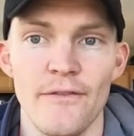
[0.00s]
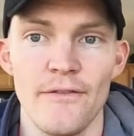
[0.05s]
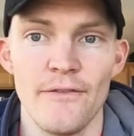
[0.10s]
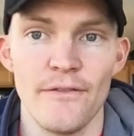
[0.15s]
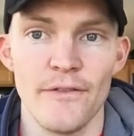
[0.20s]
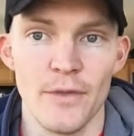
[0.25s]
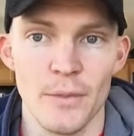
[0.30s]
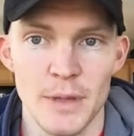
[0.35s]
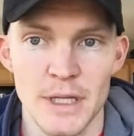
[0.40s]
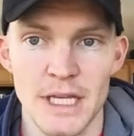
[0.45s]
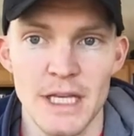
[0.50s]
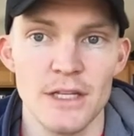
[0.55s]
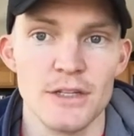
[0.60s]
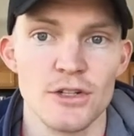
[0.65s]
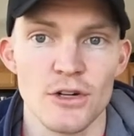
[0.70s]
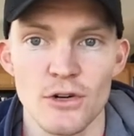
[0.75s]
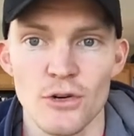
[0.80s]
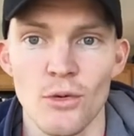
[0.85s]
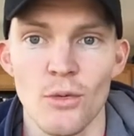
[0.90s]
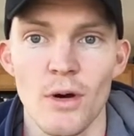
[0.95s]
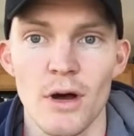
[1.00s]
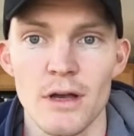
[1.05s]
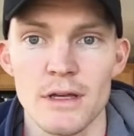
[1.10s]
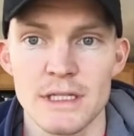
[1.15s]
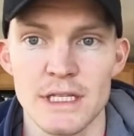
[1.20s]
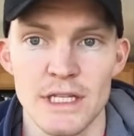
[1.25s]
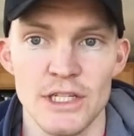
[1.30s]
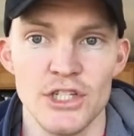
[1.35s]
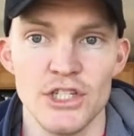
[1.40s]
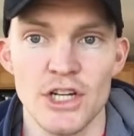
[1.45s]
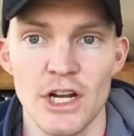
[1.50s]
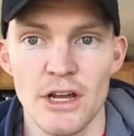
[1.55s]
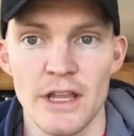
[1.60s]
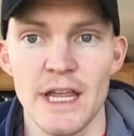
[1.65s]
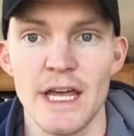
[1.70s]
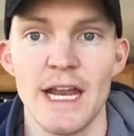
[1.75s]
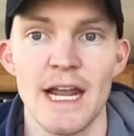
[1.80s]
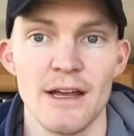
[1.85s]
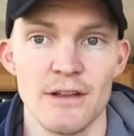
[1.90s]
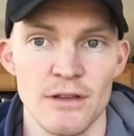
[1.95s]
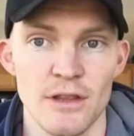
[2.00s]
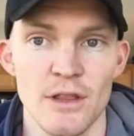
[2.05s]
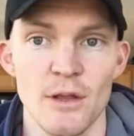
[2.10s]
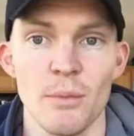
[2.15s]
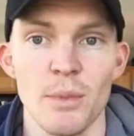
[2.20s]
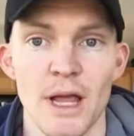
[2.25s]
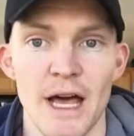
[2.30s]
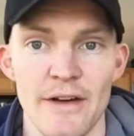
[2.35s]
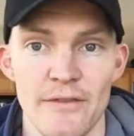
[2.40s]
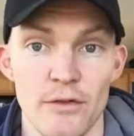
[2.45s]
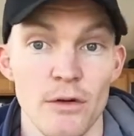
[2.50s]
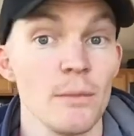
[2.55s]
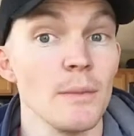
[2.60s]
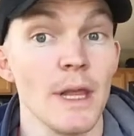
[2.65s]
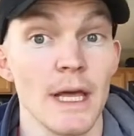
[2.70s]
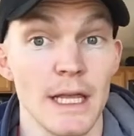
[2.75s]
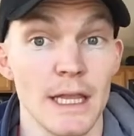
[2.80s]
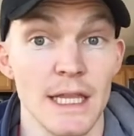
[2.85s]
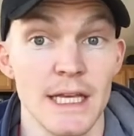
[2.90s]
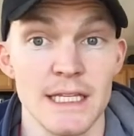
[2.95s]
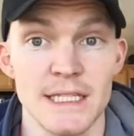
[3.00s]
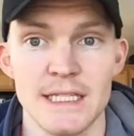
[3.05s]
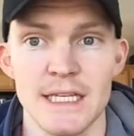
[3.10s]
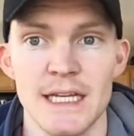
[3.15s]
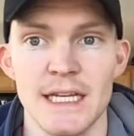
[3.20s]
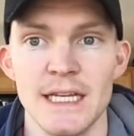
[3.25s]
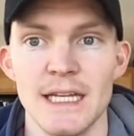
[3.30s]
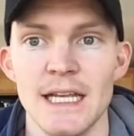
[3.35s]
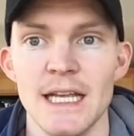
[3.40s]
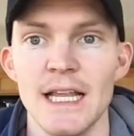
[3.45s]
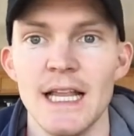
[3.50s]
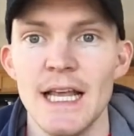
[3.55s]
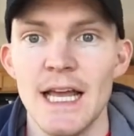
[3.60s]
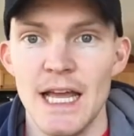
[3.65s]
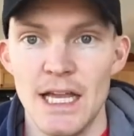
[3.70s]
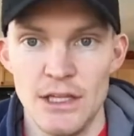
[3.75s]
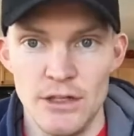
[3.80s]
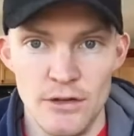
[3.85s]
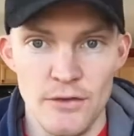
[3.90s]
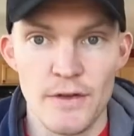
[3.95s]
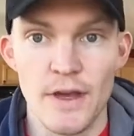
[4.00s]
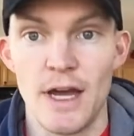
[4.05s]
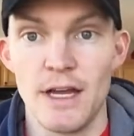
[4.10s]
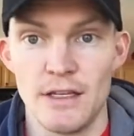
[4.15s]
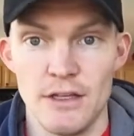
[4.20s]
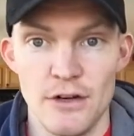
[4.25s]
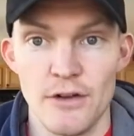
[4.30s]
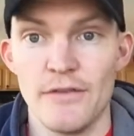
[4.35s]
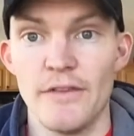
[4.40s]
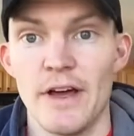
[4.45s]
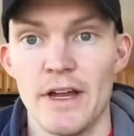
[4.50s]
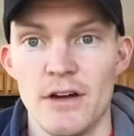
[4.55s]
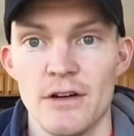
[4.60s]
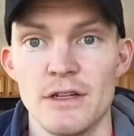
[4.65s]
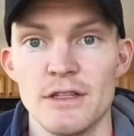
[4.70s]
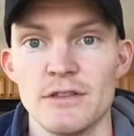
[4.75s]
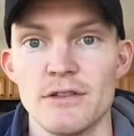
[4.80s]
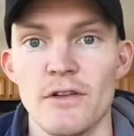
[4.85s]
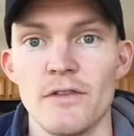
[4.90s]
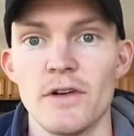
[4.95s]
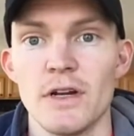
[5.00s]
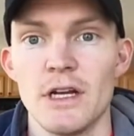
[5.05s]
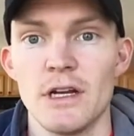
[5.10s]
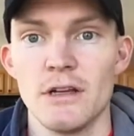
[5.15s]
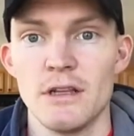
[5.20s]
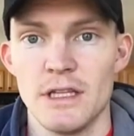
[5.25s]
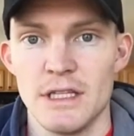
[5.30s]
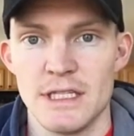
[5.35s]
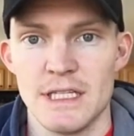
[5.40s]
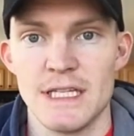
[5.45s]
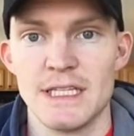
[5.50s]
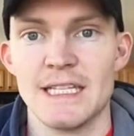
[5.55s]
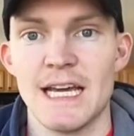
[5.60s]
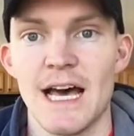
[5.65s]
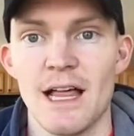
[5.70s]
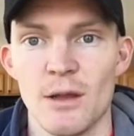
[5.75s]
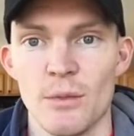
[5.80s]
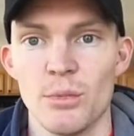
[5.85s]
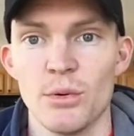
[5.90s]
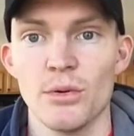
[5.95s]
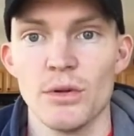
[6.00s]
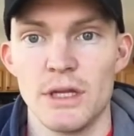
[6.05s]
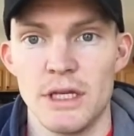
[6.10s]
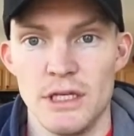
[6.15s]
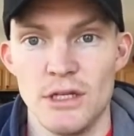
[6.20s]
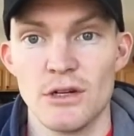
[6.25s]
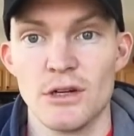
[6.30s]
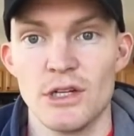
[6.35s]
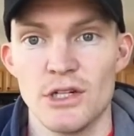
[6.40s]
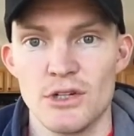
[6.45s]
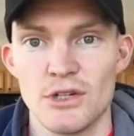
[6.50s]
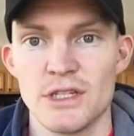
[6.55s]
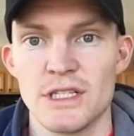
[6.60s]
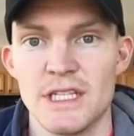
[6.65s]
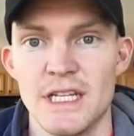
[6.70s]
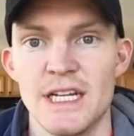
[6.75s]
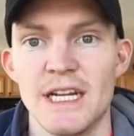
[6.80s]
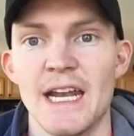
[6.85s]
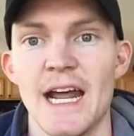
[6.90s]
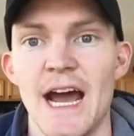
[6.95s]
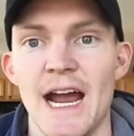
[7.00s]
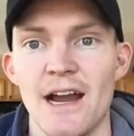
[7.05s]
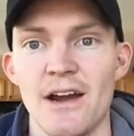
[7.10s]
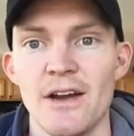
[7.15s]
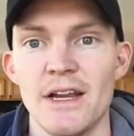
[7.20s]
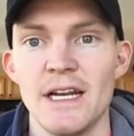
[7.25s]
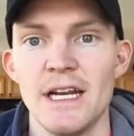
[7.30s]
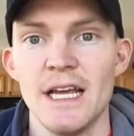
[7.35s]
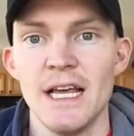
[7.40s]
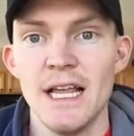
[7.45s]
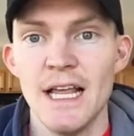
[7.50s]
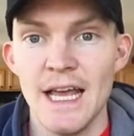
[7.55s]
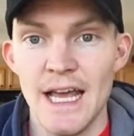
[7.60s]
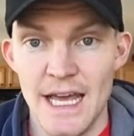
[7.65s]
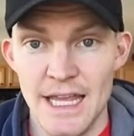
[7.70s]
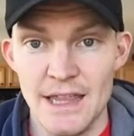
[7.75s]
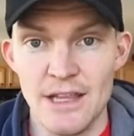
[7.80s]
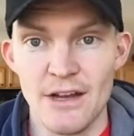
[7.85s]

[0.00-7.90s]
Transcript: from the internal walls and share that out in the platform like LinkedIn, and you've got your veterans over here, this is a talent pool that you're interested in hiring, and